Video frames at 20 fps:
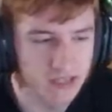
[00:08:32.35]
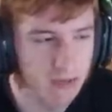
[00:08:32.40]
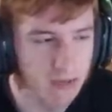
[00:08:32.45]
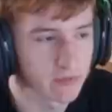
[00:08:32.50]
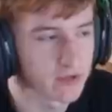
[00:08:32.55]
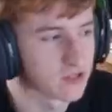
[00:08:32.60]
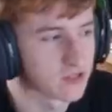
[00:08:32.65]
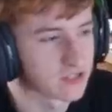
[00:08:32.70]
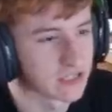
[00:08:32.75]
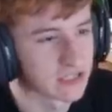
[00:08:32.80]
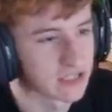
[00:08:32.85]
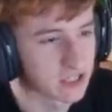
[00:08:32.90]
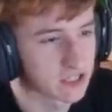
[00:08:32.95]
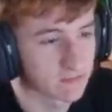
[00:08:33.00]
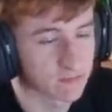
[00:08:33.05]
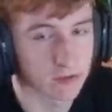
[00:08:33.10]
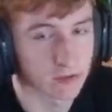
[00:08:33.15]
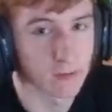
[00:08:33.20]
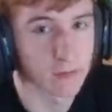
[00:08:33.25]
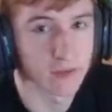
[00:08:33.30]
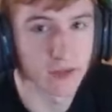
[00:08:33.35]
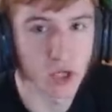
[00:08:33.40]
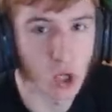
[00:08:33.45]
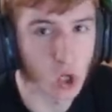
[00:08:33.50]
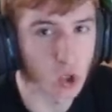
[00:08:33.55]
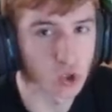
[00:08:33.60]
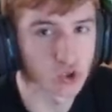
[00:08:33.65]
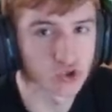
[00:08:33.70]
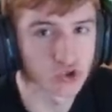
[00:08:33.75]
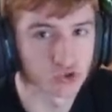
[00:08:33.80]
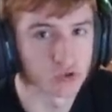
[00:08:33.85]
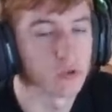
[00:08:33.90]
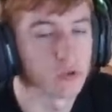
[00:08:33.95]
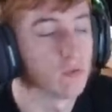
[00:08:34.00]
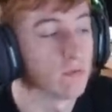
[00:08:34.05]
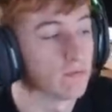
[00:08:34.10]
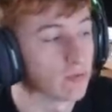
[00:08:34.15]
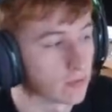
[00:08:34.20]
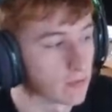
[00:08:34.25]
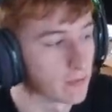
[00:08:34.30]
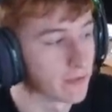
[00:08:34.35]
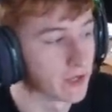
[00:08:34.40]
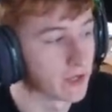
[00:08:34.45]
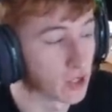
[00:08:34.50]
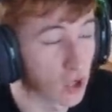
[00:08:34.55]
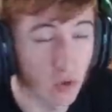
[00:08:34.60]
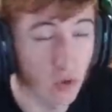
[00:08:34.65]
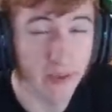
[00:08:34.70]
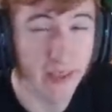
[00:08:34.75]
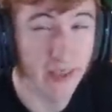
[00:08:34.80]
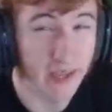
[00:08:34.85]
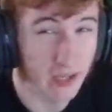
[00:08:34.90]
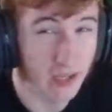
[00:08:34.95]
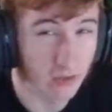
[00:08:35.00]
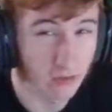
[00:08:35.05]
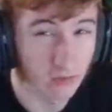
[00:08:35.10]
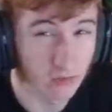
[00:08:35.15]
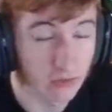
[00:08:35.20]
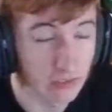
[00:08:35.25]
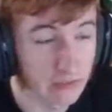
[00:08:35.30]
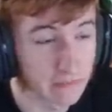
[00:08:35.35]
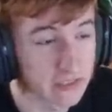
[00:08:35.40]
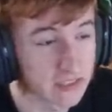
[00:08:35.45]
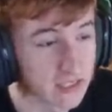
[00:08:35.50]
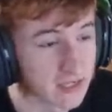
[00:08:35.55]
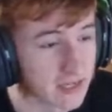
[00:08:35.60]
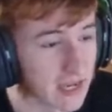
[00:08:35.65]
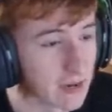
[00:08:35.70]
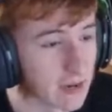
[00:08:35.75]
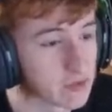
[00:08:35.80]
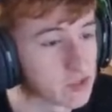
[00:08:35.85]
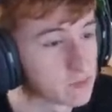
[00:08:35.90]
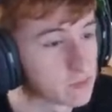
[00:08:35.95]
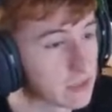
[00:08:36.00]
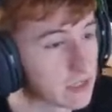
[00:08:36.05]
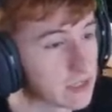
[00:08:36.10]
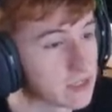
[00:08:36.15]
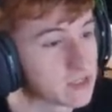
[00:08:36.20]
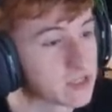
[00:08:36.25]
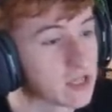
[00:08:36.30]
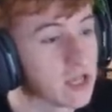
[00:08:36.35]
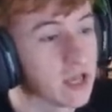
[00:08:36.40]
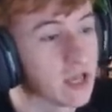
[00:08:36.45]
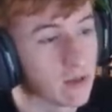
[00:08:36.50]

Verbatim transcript: I'm going to say that's probably not true. We're probably not getting unlimited garage place.